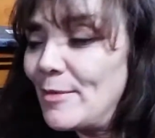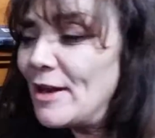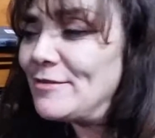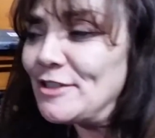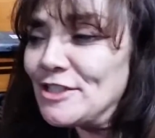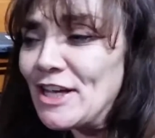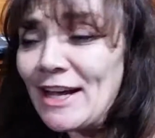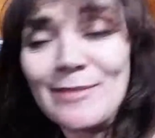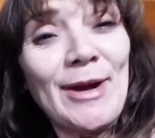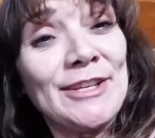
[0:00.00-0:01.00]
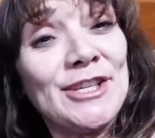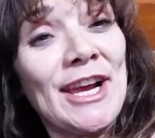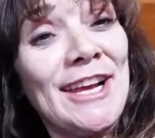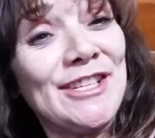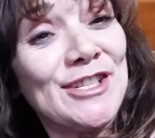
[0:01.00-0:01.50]
I might have to check my
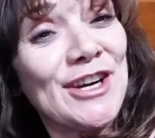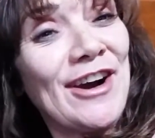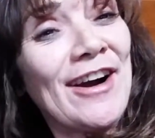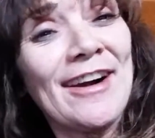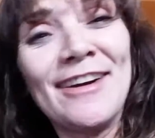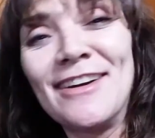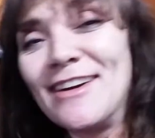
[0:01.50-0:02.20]
change jar.